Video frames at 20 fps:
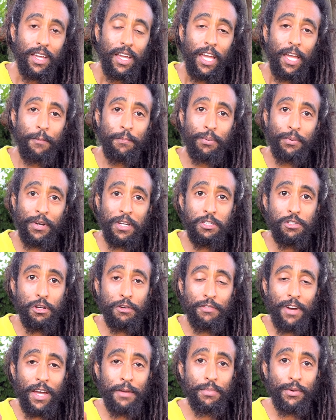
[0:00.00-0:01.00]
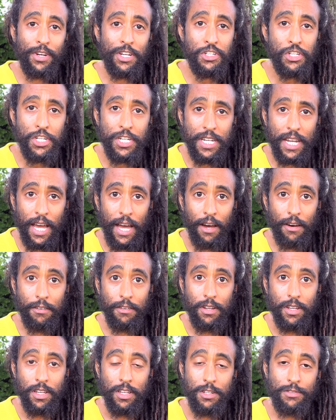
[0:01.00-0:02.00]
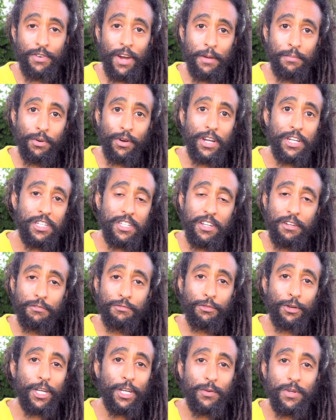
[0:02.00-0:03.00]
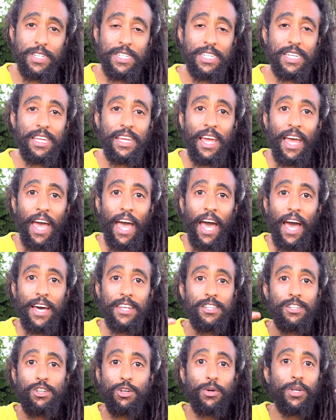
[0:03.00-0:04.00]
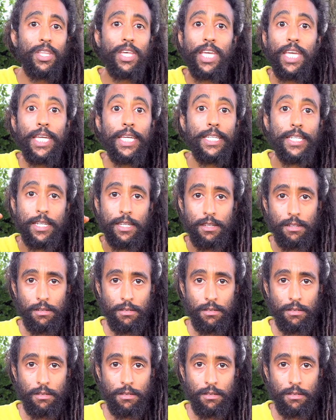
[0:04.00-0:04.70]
it brings your vibration down, because vibration and frequency has to do with heat.